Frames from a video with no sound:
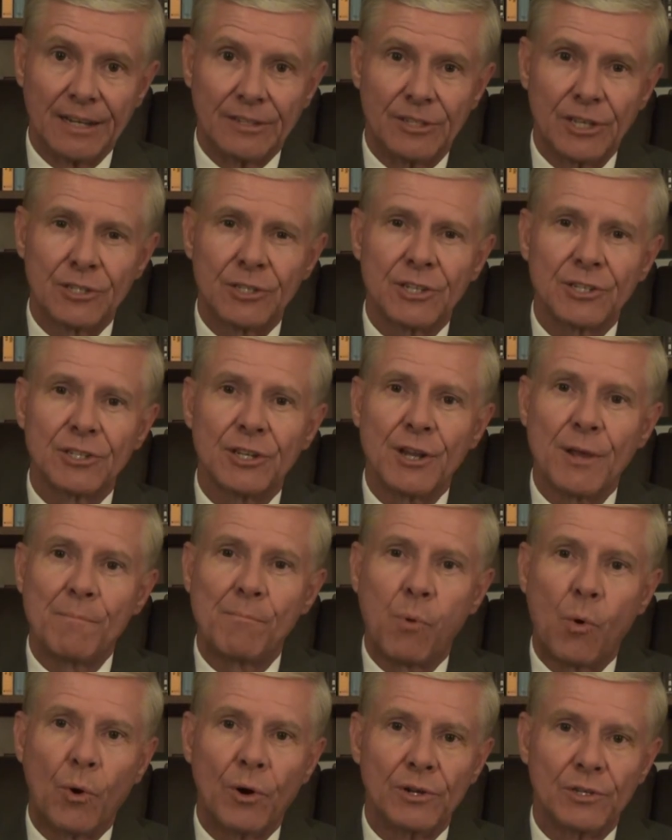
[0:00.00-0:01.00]
This is an
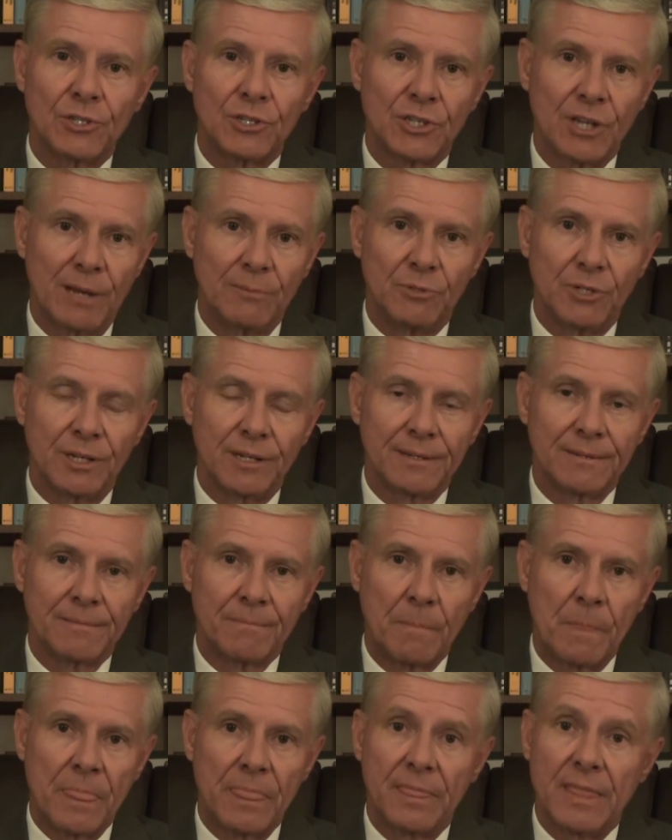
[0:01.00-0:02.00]
important subject
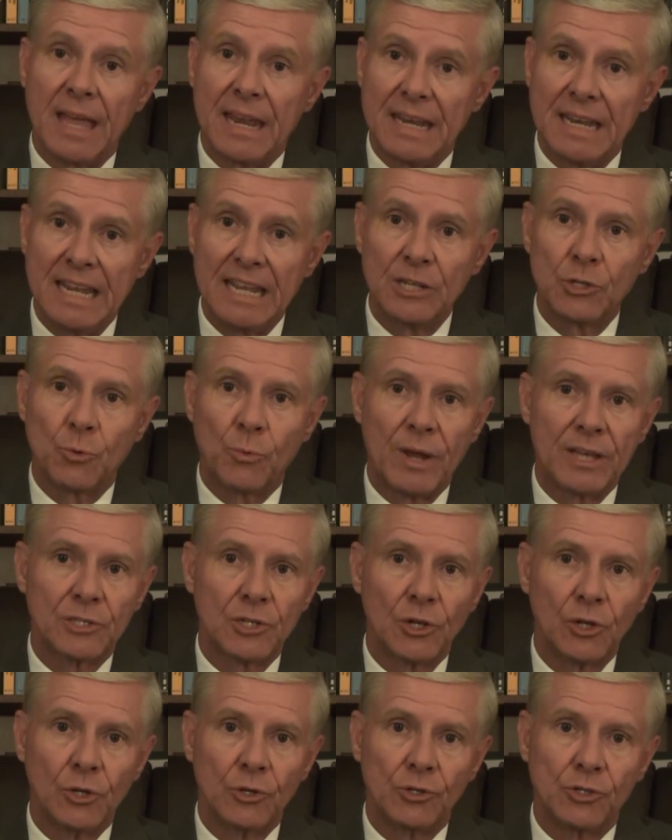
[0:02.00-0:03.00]
that needs
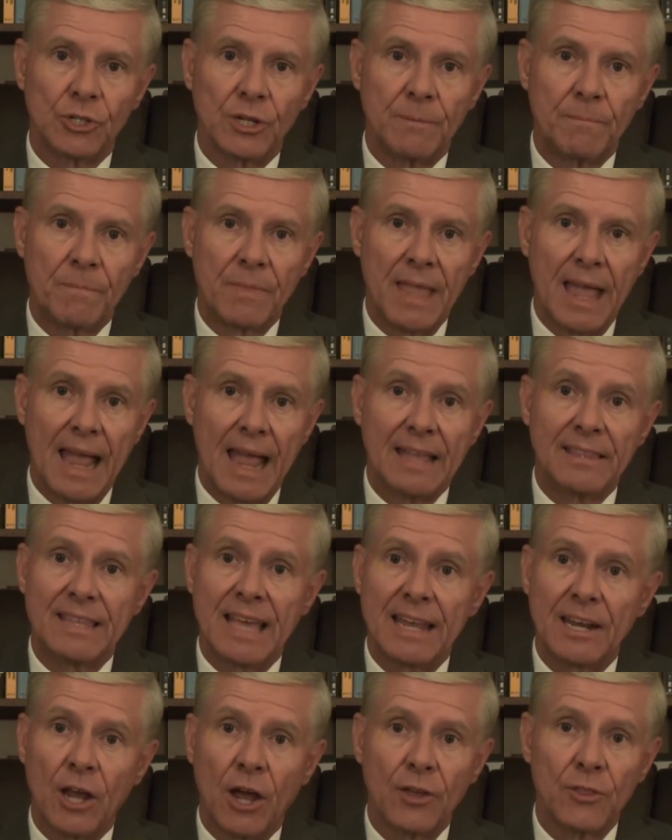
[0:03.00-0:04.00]
resolution and
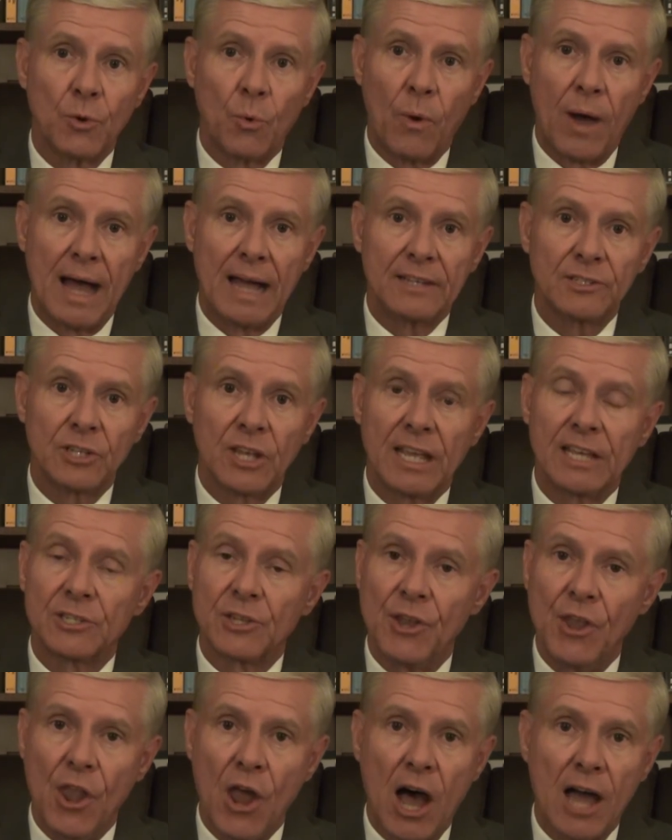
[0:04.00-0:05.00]
that otherwise is
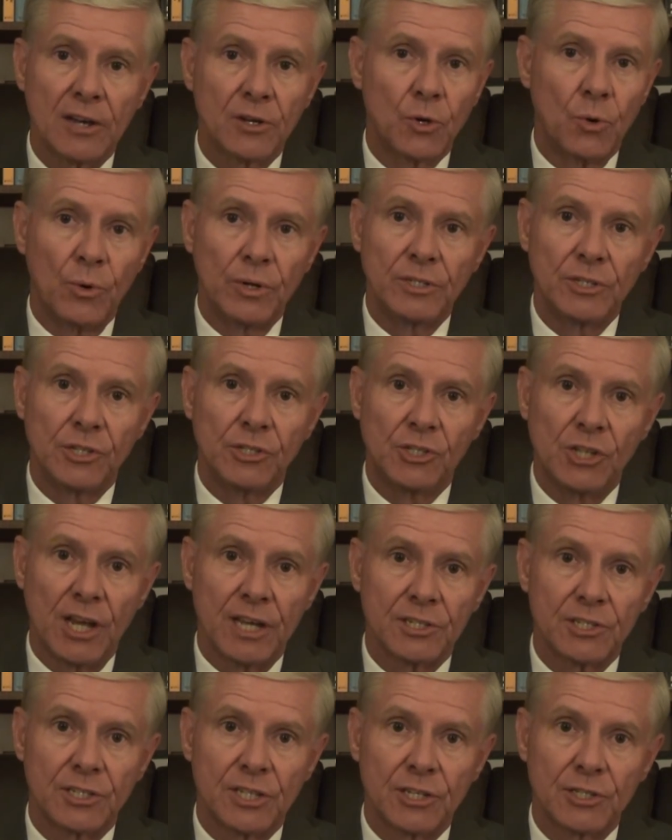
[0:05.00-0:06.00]
not going to just